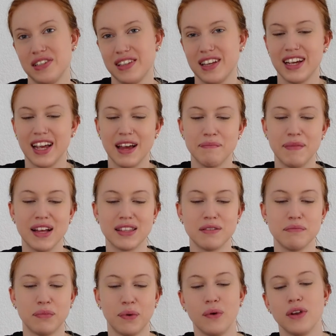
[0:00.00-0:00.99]
again Matte
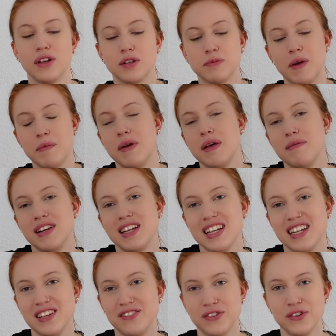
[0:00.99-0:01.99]
and Poreless by
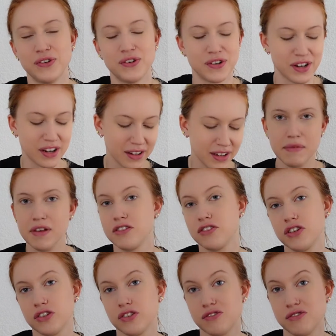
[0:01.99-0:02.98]
Maybelline New York. It's
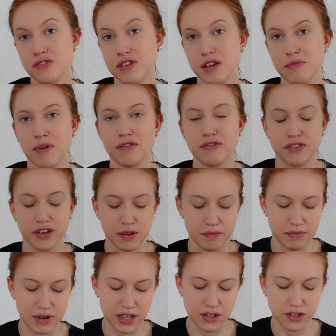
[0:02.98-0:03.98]
just to keep everything
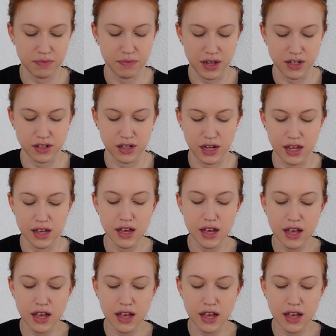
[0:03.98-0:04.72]
in place, basically.